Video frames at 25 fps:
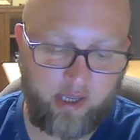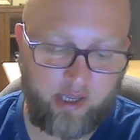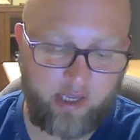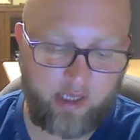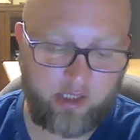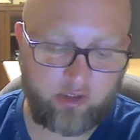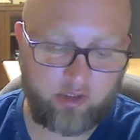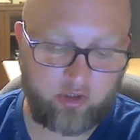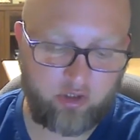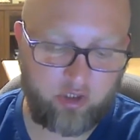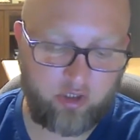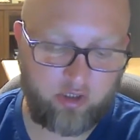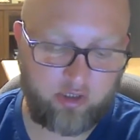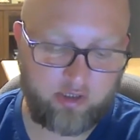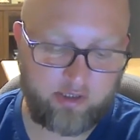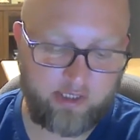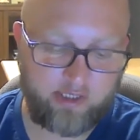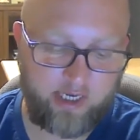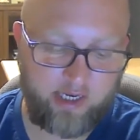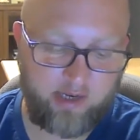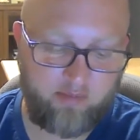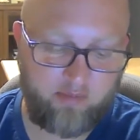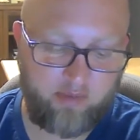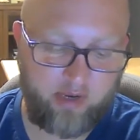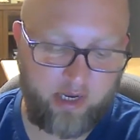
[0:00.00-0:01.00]
As long as
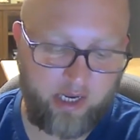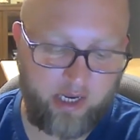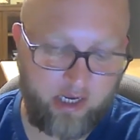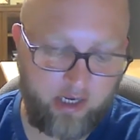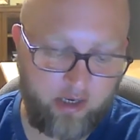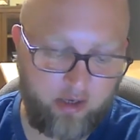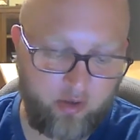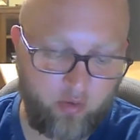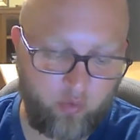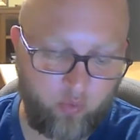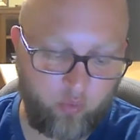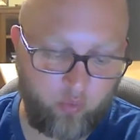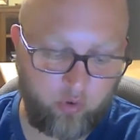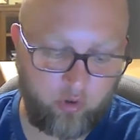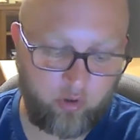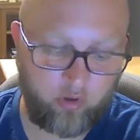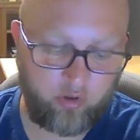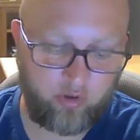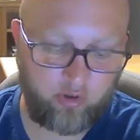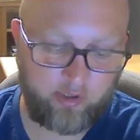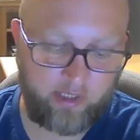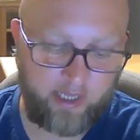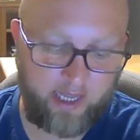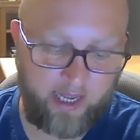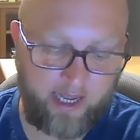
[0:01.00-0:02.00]
I am in the
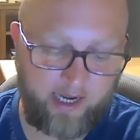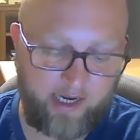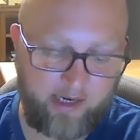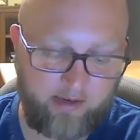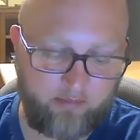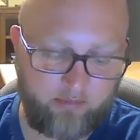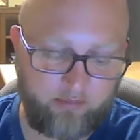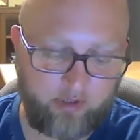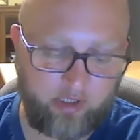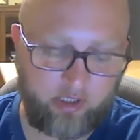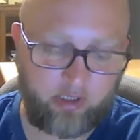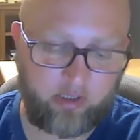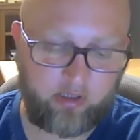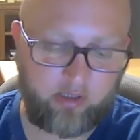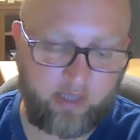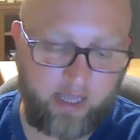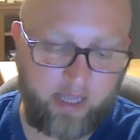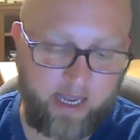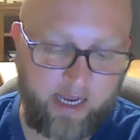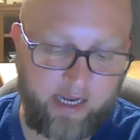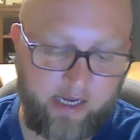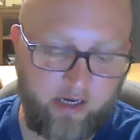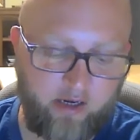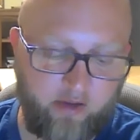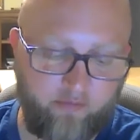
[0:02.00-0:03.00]
world, I am the
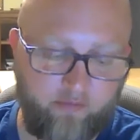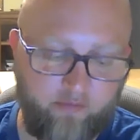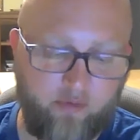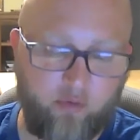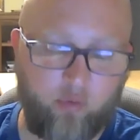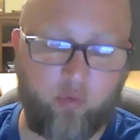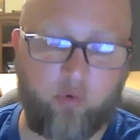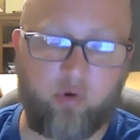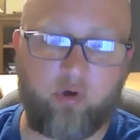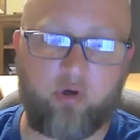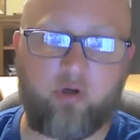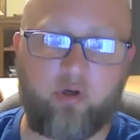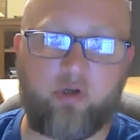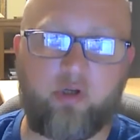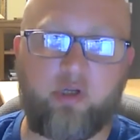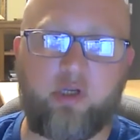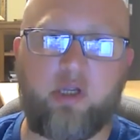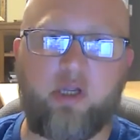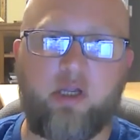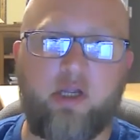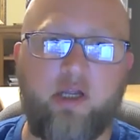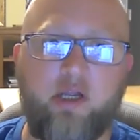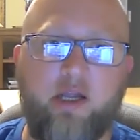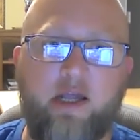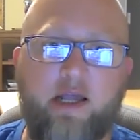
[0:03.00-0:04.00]
light of the world.
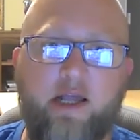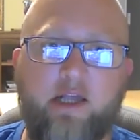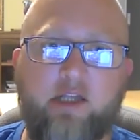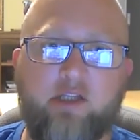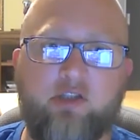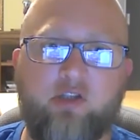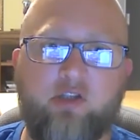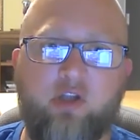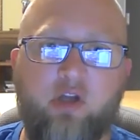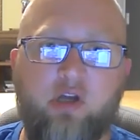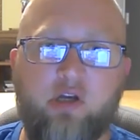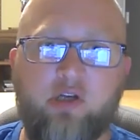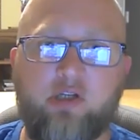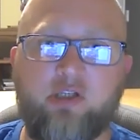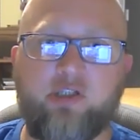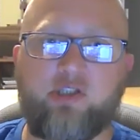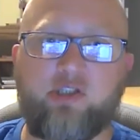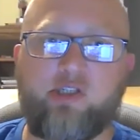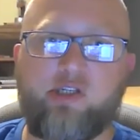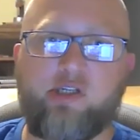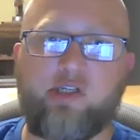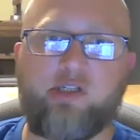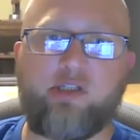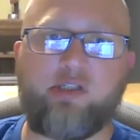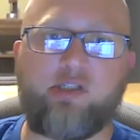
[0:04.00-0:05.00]
As long as
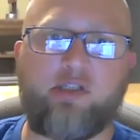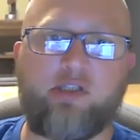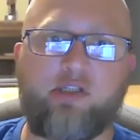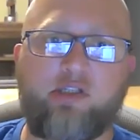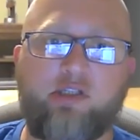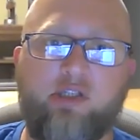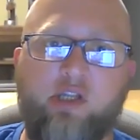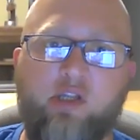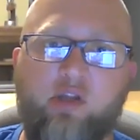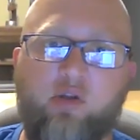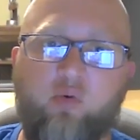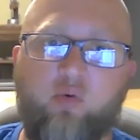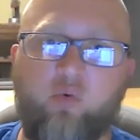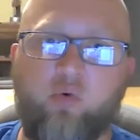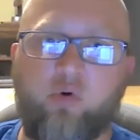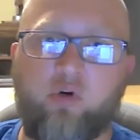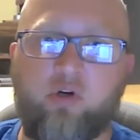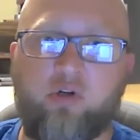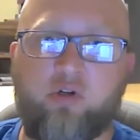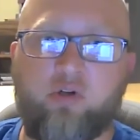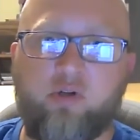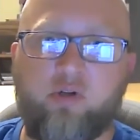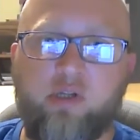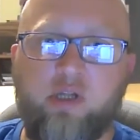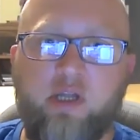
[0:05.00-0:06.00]
Jesus is in the
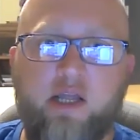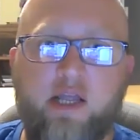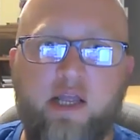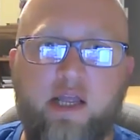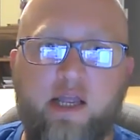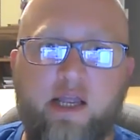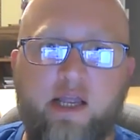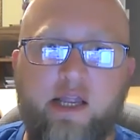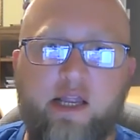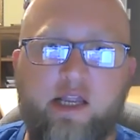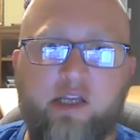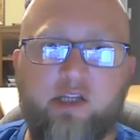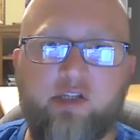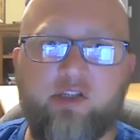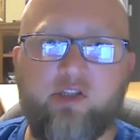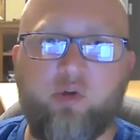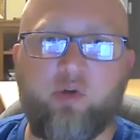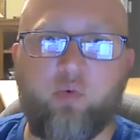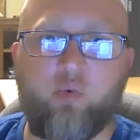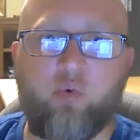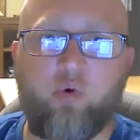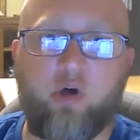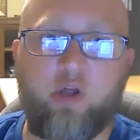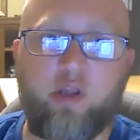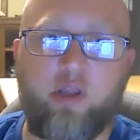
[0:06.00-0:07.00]
world, he's
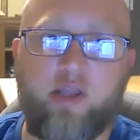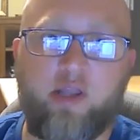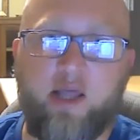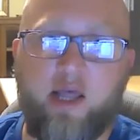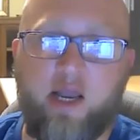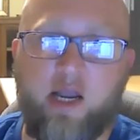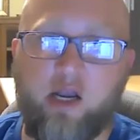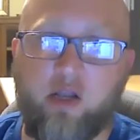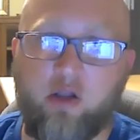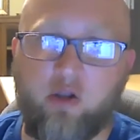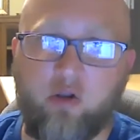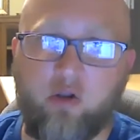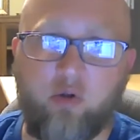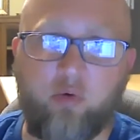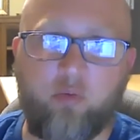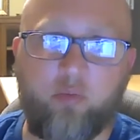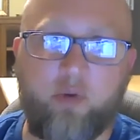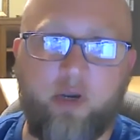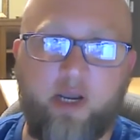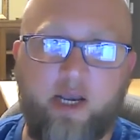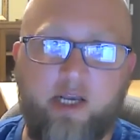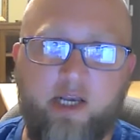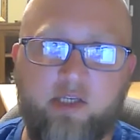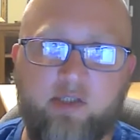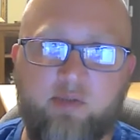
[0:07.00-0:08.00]
the one that
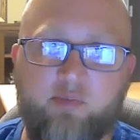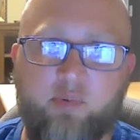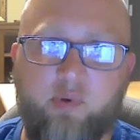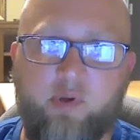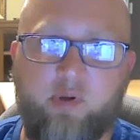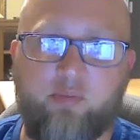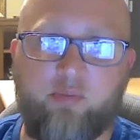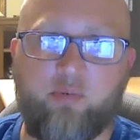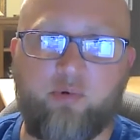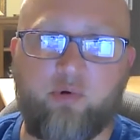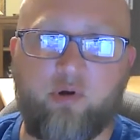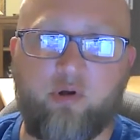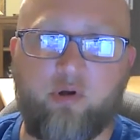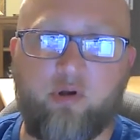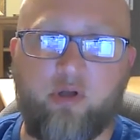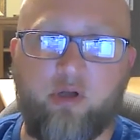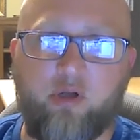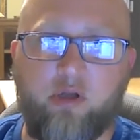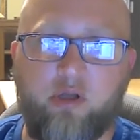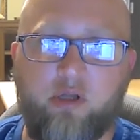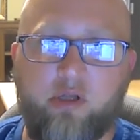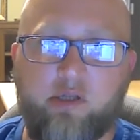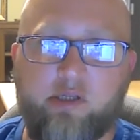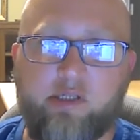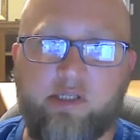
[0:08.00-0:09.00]
illuminates people
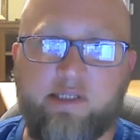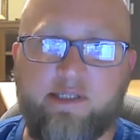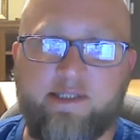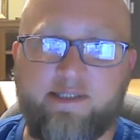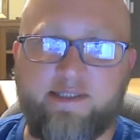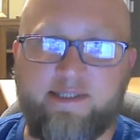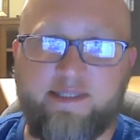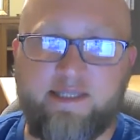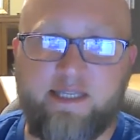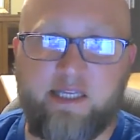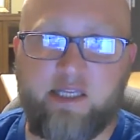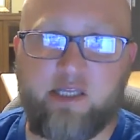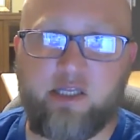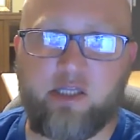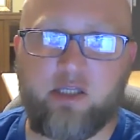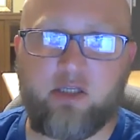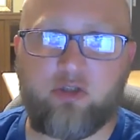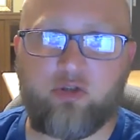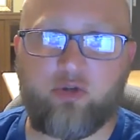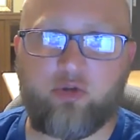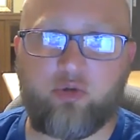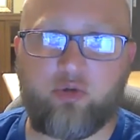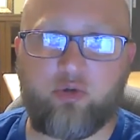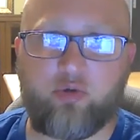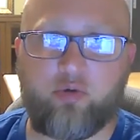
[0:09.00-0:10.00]
to see the
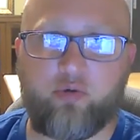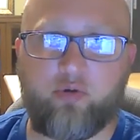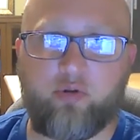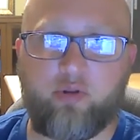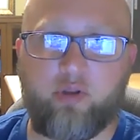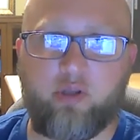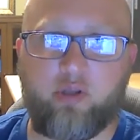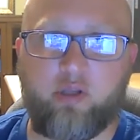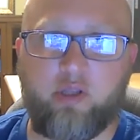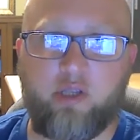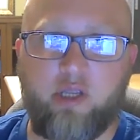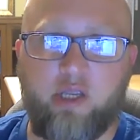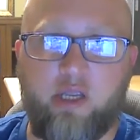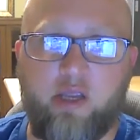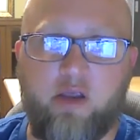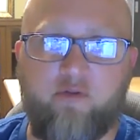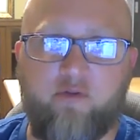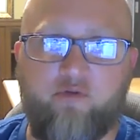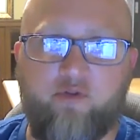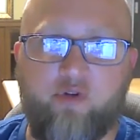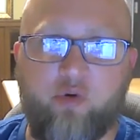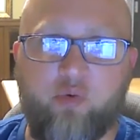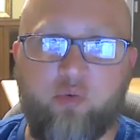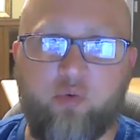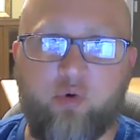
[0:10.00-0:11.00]
truth.
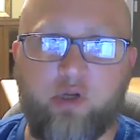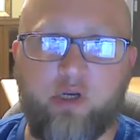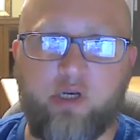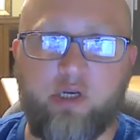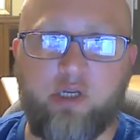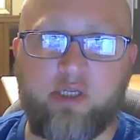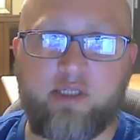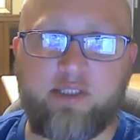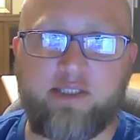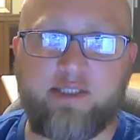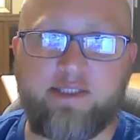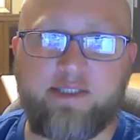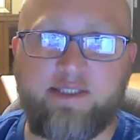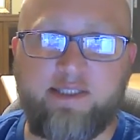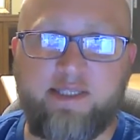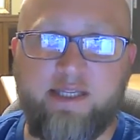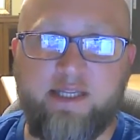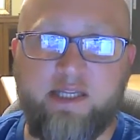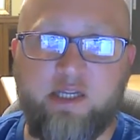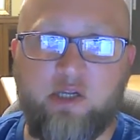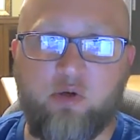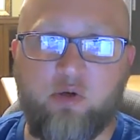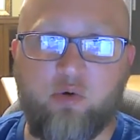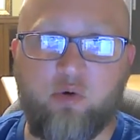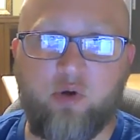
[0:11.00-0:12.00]
If you want to
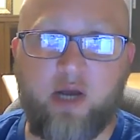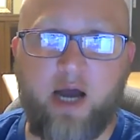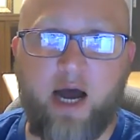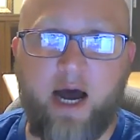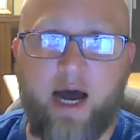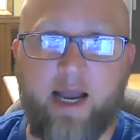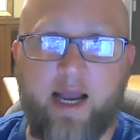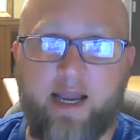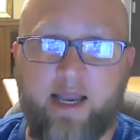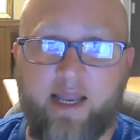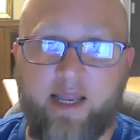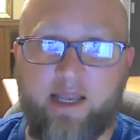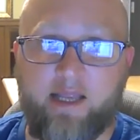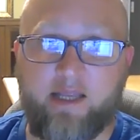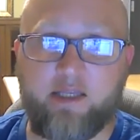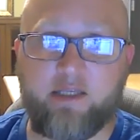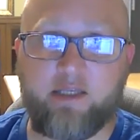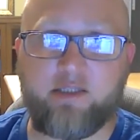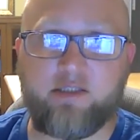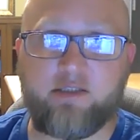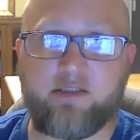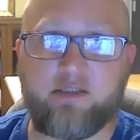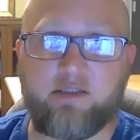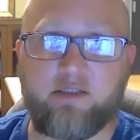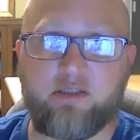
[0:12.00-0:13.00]
see who God
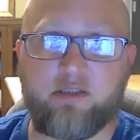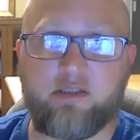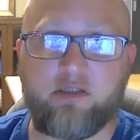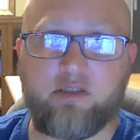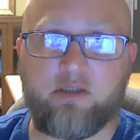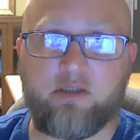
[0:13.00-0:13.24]
is,